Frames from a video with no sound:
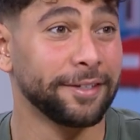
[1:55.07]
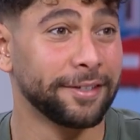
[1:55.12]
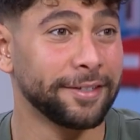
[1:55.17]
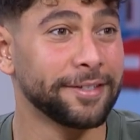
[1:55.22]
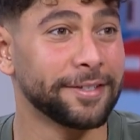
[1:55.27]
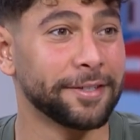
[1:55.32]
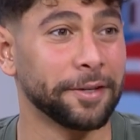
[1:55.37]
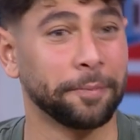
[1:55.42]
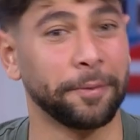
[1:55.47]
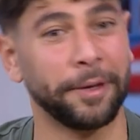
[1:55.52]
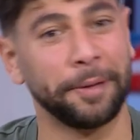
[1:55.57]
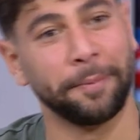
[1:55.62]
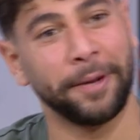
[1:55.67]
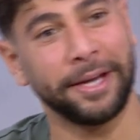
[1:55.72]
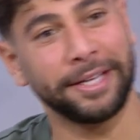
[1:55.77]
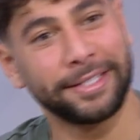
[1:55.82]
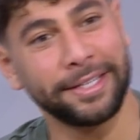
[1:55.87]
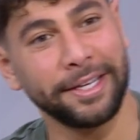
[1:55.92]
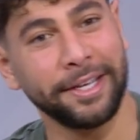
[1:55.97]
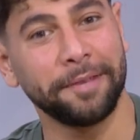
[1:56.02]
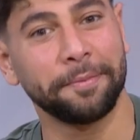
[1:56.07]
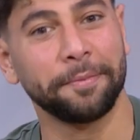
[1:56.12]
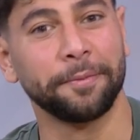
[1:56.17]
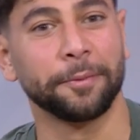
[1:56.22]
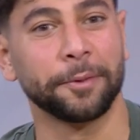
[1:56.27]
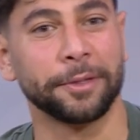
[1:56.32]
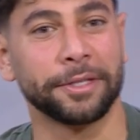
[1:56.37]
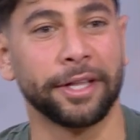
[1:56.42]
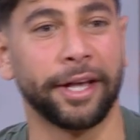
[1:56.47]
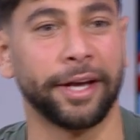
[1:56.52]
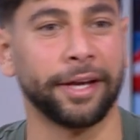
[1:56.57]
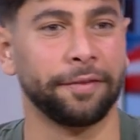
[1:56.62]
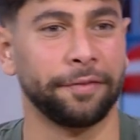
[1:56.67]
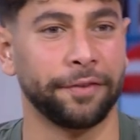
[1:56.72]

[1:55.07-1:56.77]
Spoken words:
So, but my team was like